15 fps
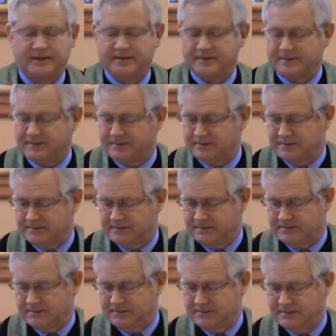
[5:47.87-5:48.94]
And
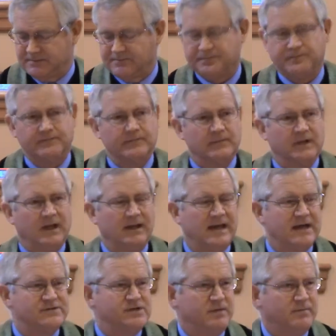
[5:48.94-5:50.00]

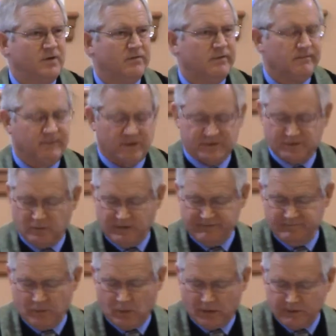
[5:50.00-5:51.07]
now jump over to verse
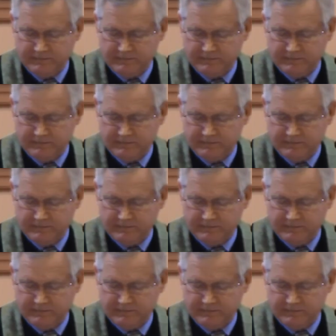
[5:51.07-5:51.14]
24.